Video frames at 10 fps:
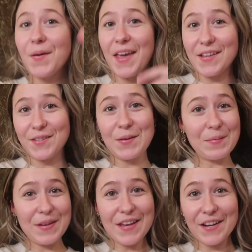Okay, so
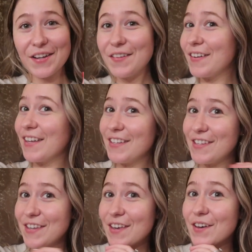we are going
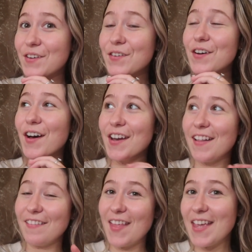to go on
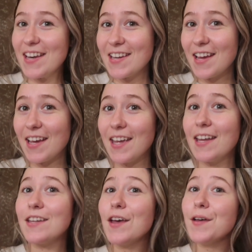a late
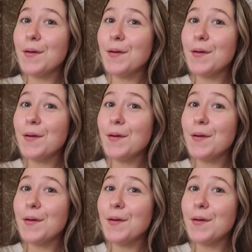night